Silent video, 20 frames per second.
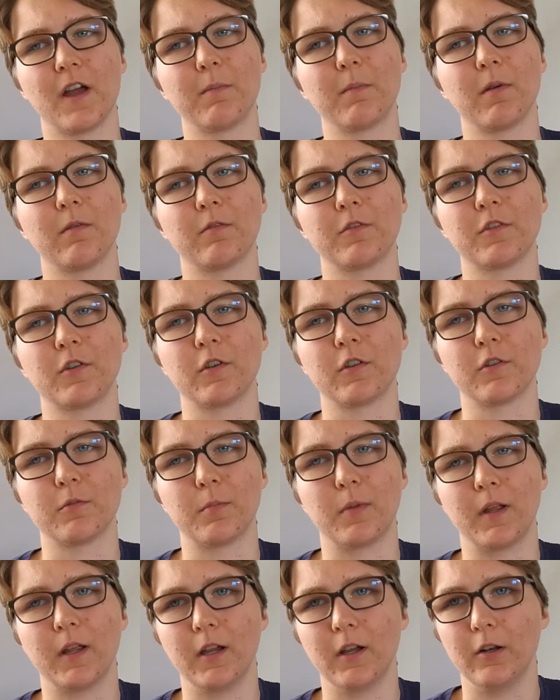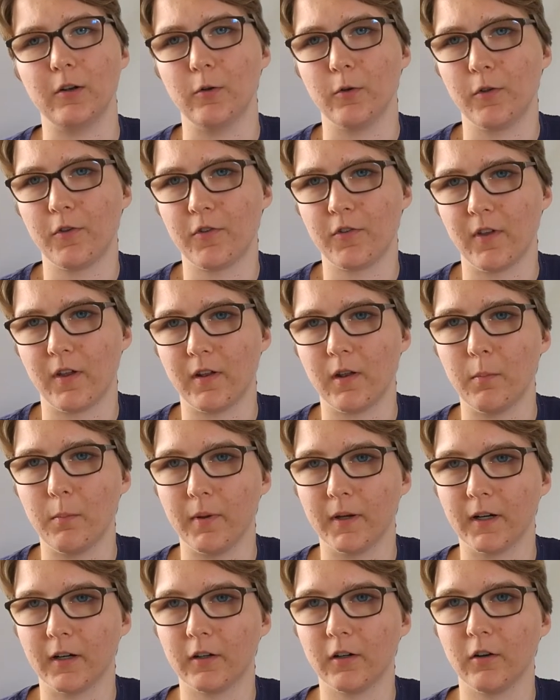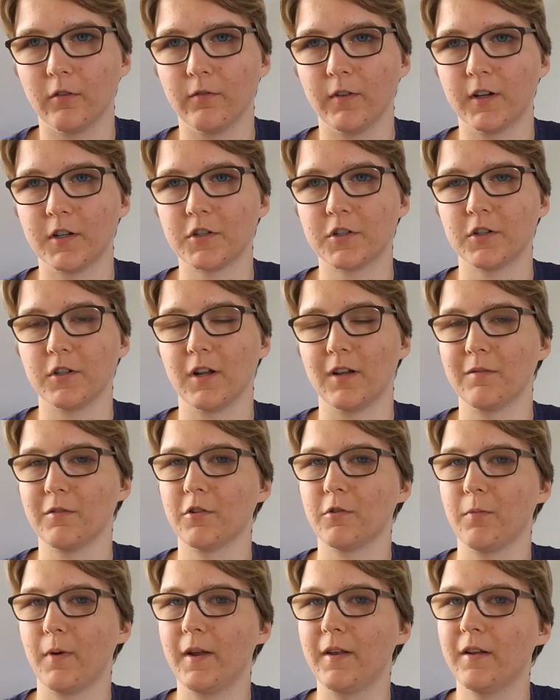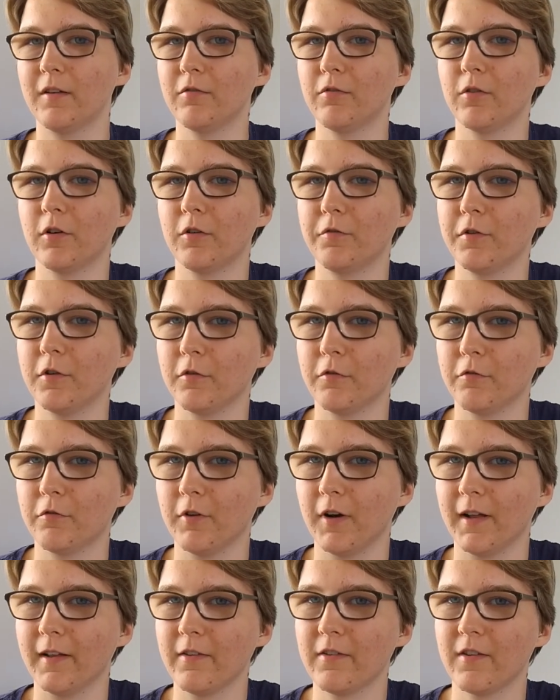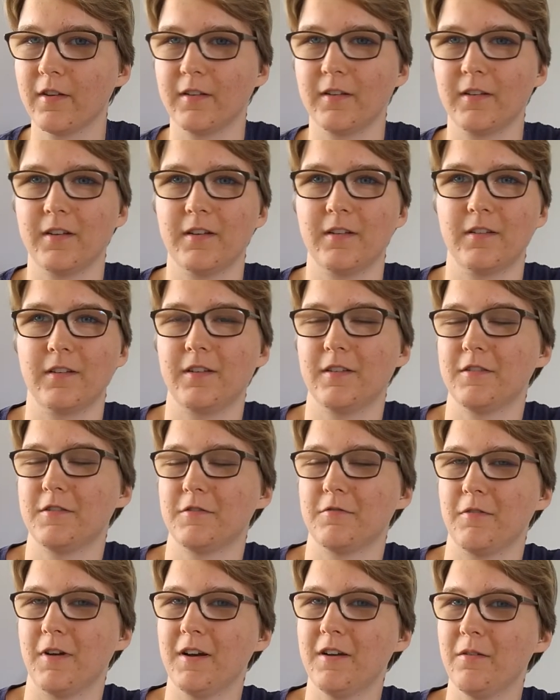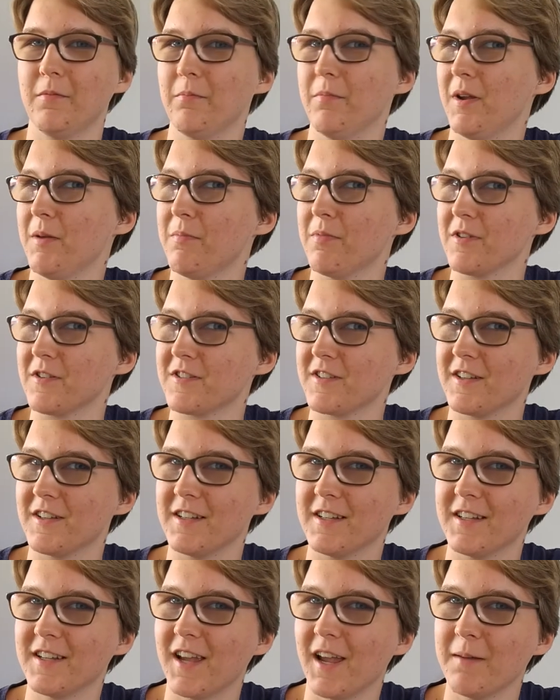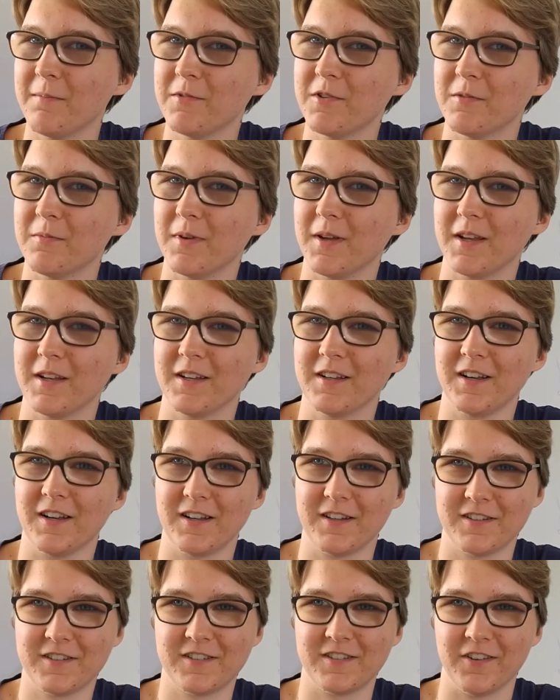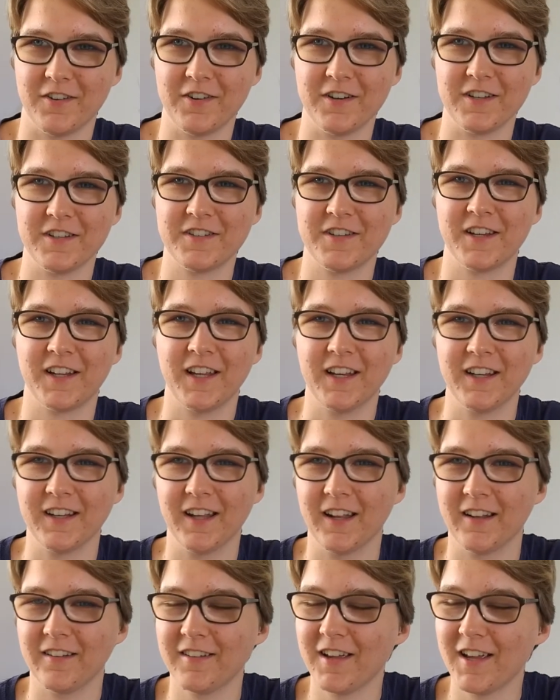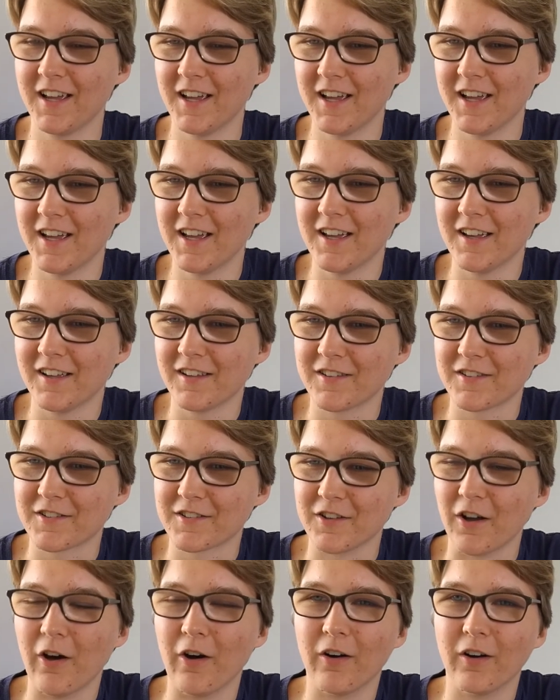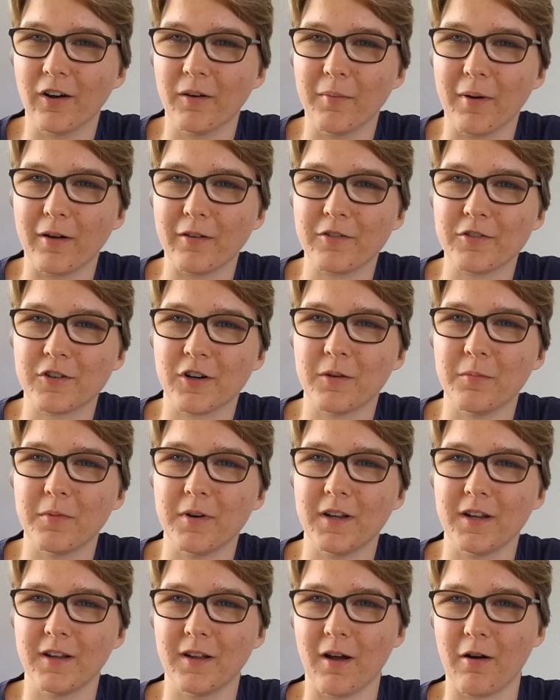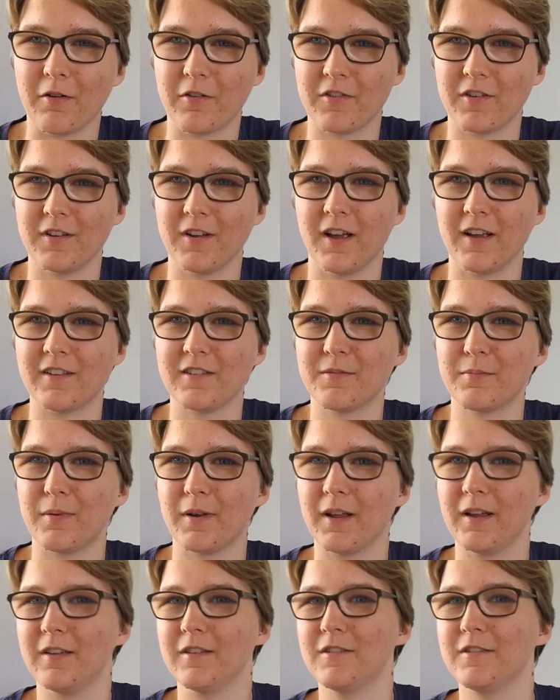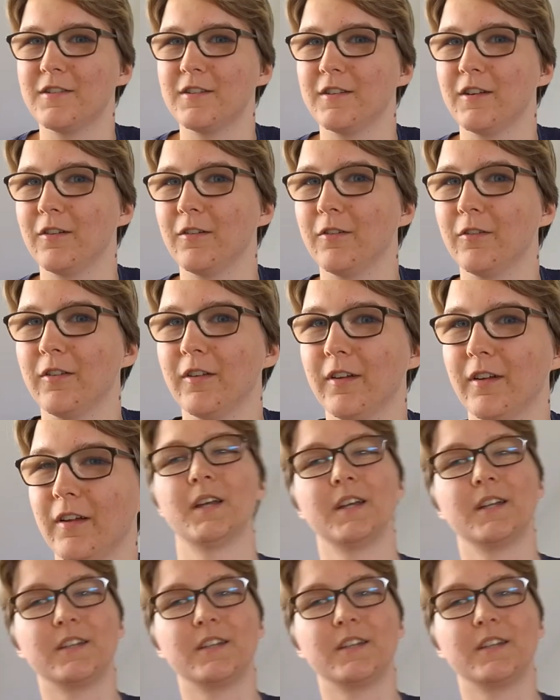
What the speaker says: I was cosplaying Lutz at a bigger convention, I was waiting for a few friends, and then these random people suddenly came to me and they started singing that song about Germany, how it's a nice place, you know, the